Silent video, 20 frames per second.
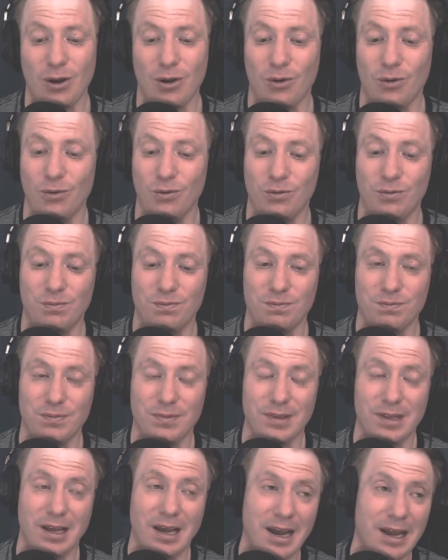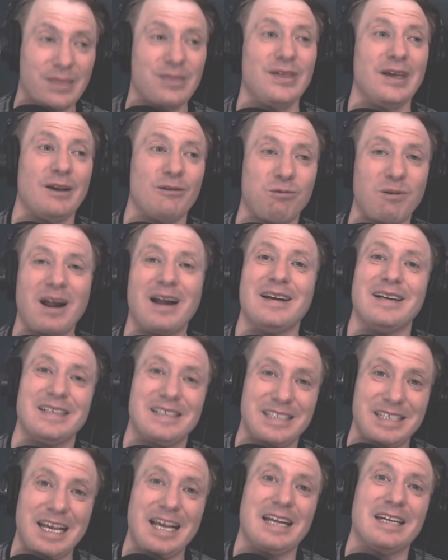So I
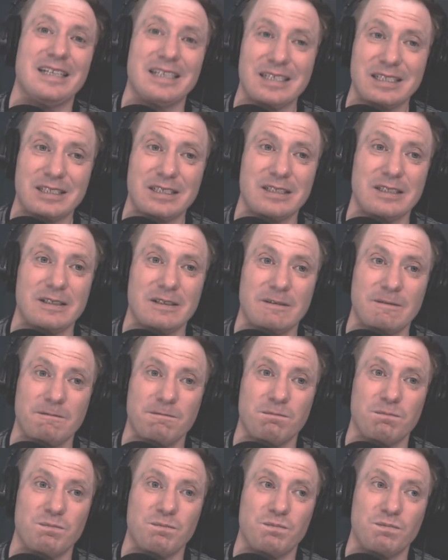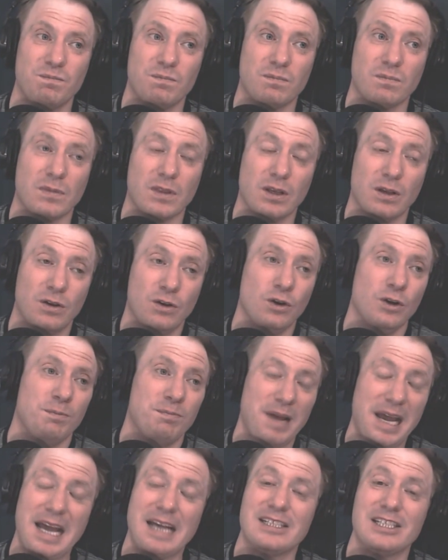think Ron DeSantis
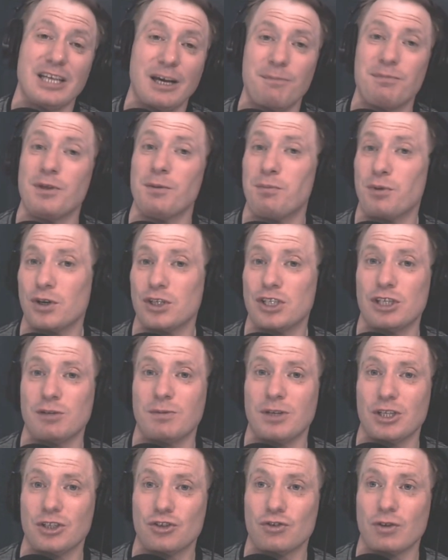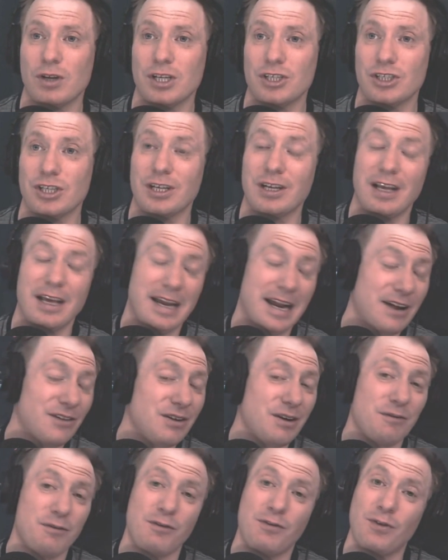could pass up the Bush
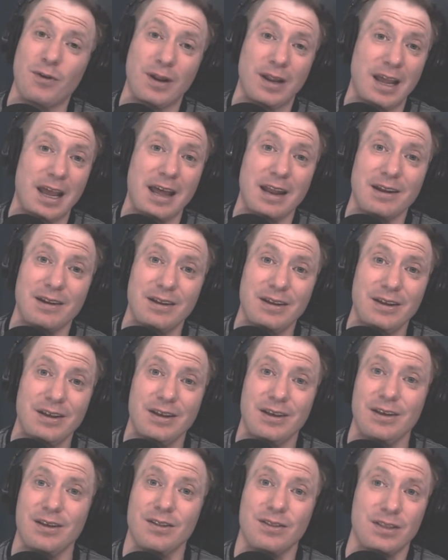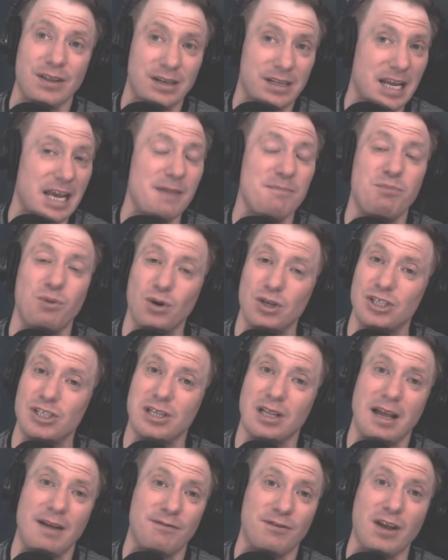administration. And I'll never forget the day
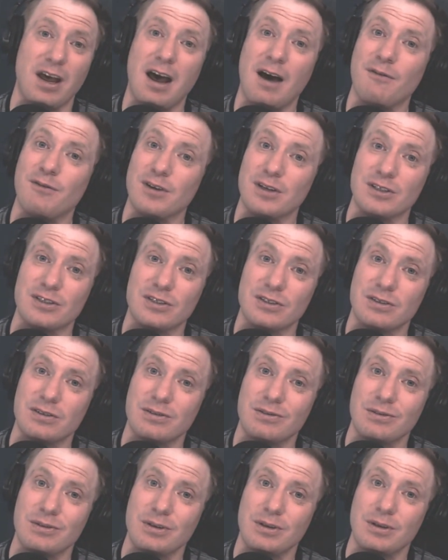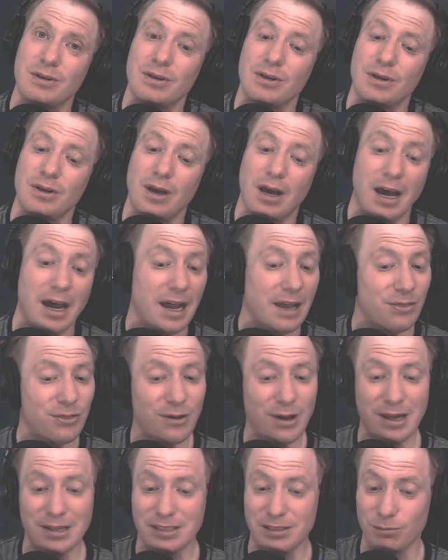Bush left office.
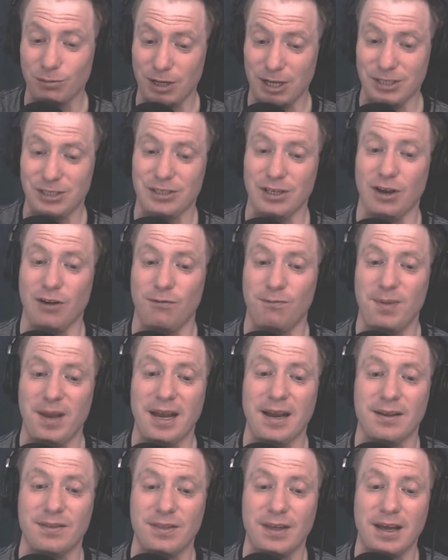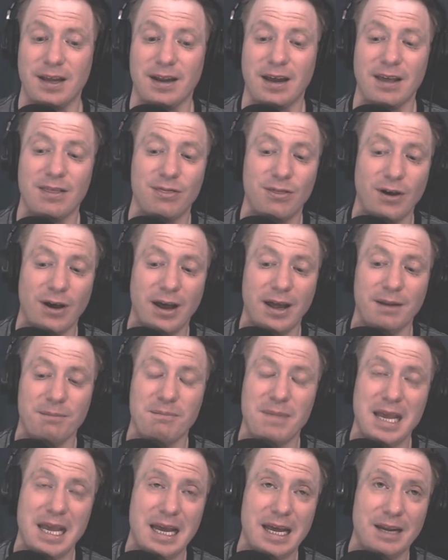I thought to myself back then, I
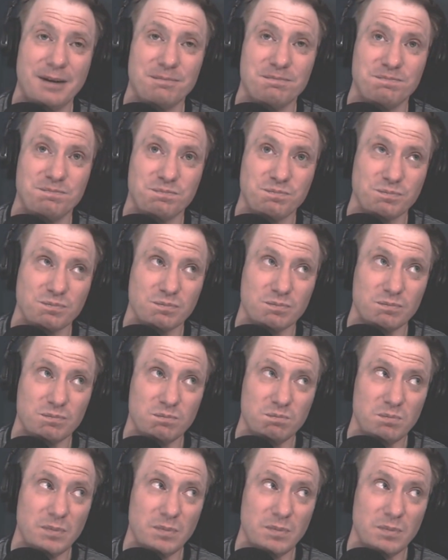thought, man,